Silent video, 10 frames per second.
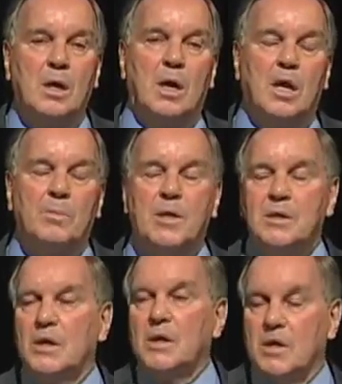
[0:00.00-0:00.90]

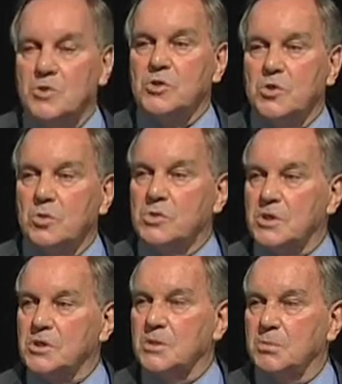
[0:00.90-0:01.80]
element in our school
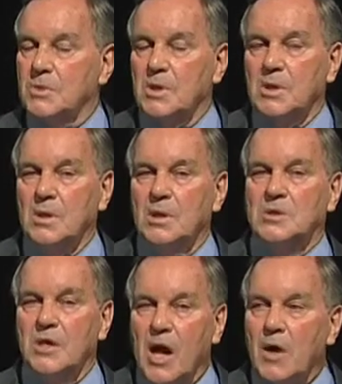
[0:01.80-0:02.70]
system,
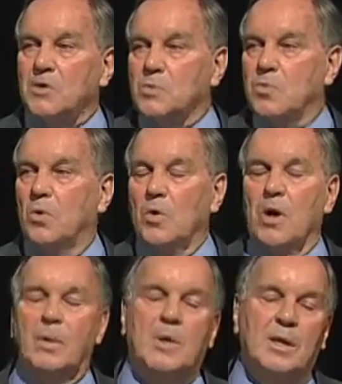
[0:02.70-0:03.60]
is the arts program.